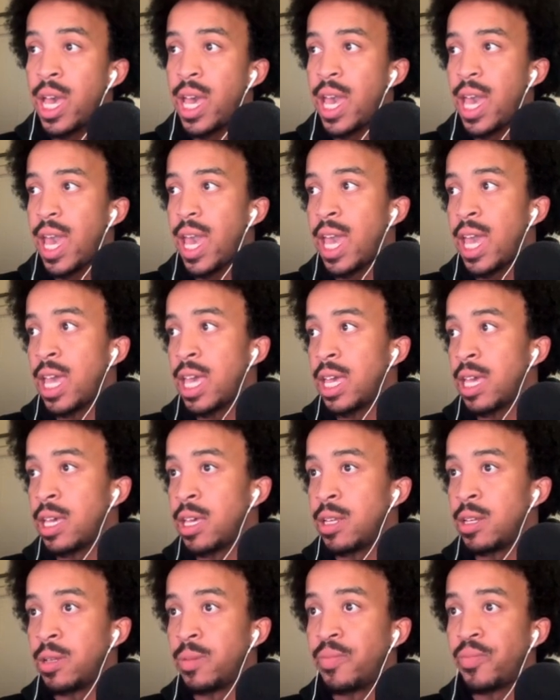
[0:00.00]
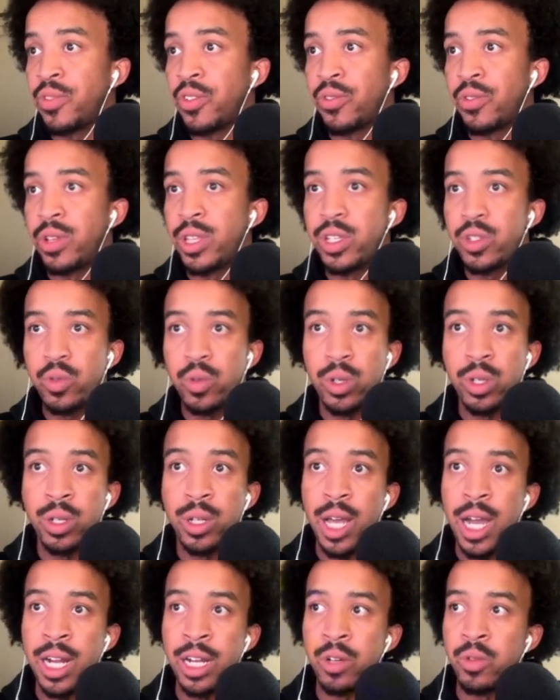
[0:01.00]
And for this one, I
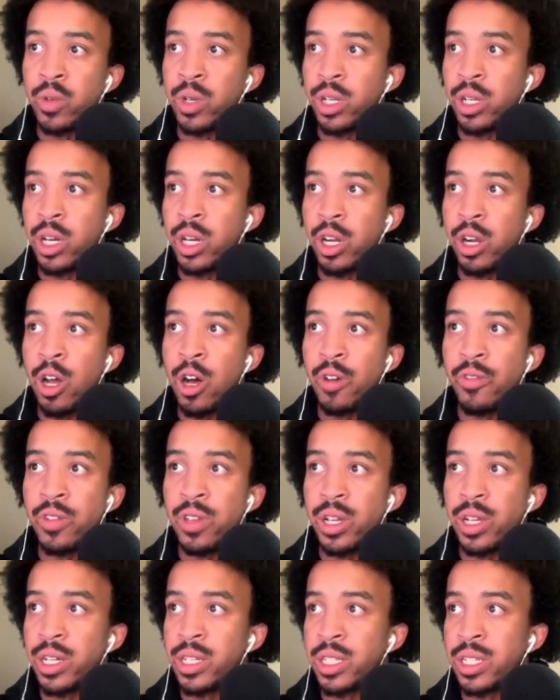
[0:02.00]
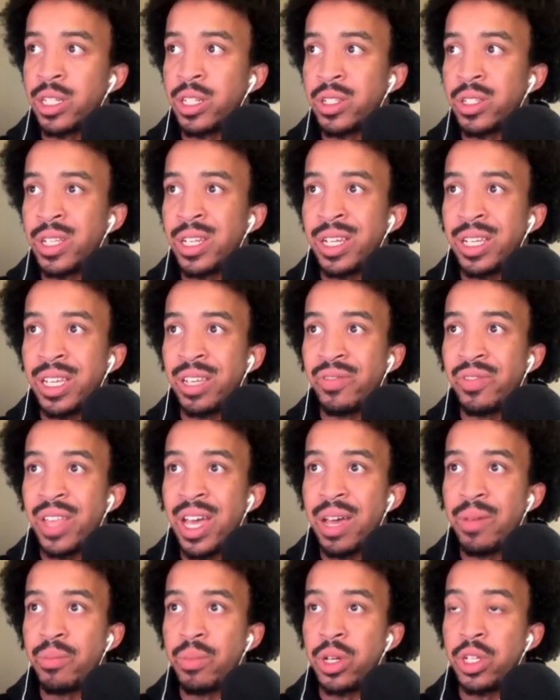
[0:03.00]
didn't want to cut it off yet because it just didn't give that
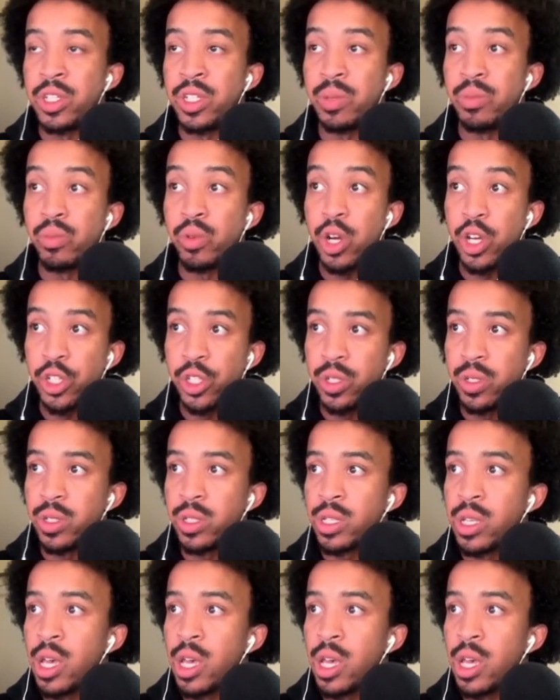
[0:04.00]
much impressions.